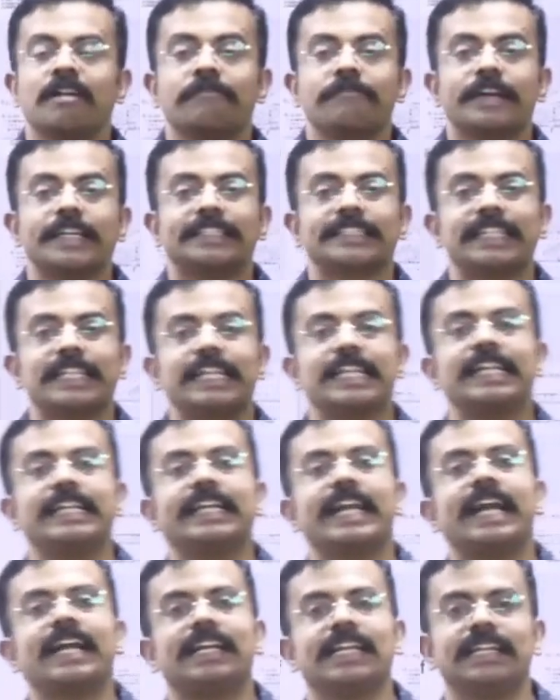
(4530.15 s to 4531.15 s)

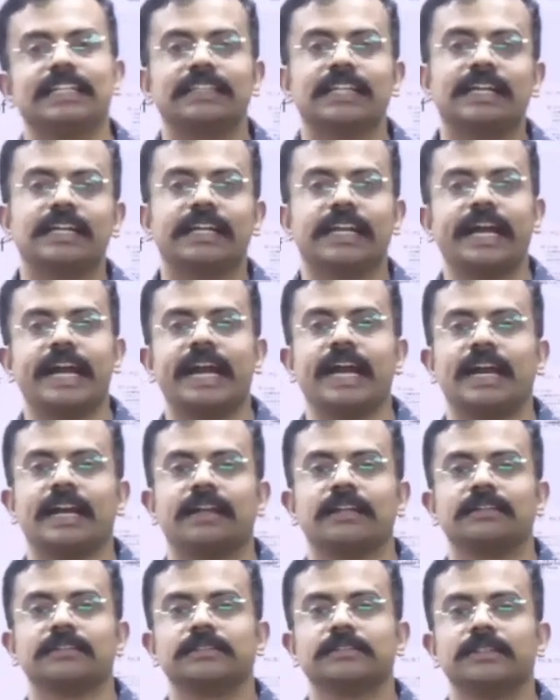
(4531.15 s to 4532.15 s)
Facilitating the
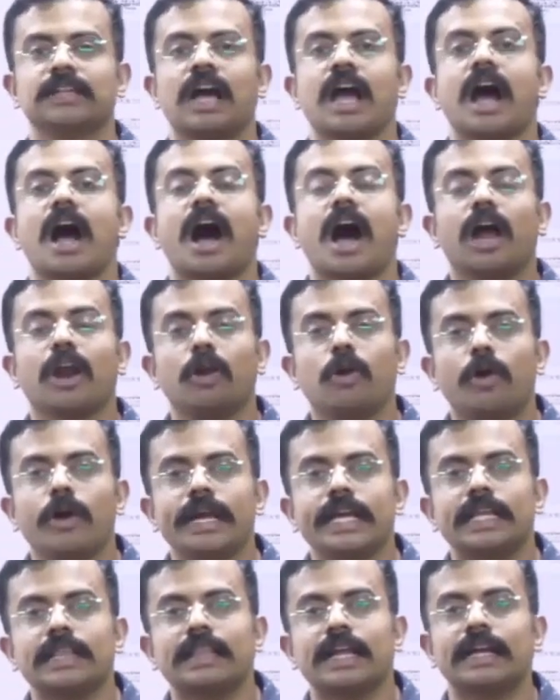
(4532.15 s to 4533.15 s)
trade,
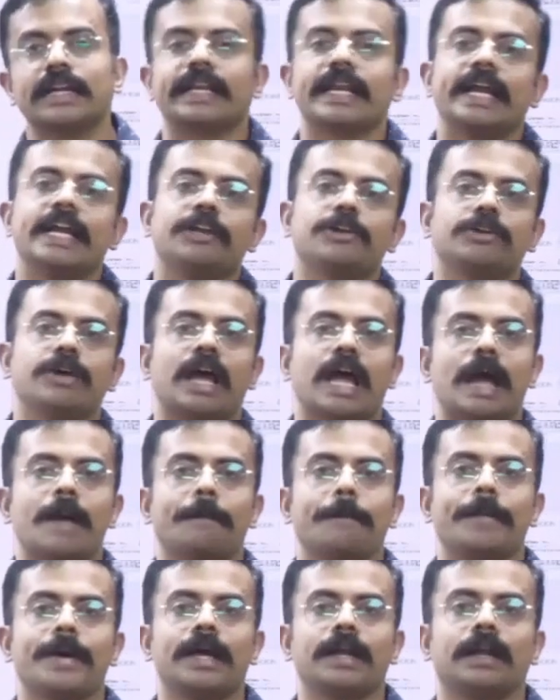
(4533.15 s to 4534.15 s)
allowing the trade to
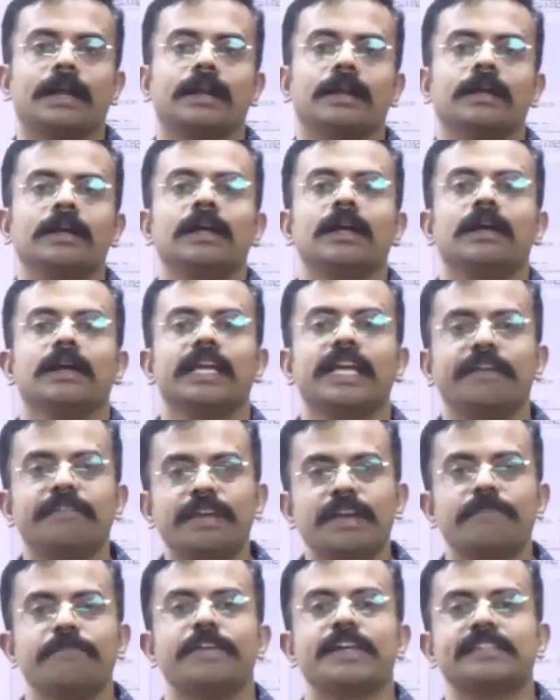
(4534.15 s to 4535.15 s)
happen,
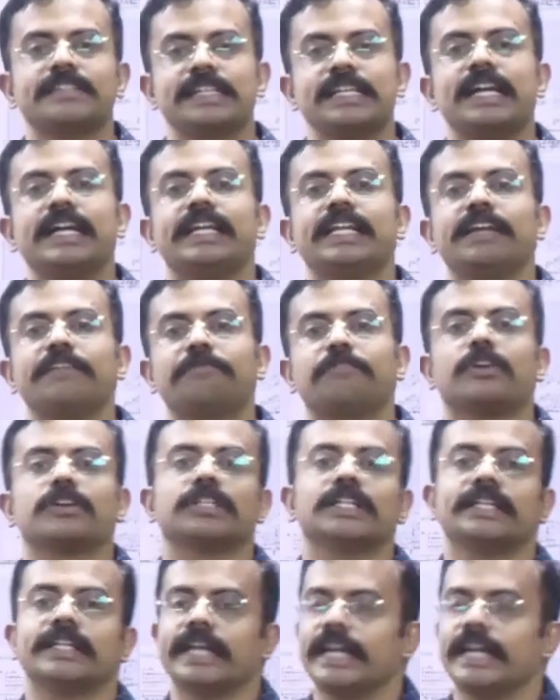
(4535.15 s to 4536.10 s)
giving facility for the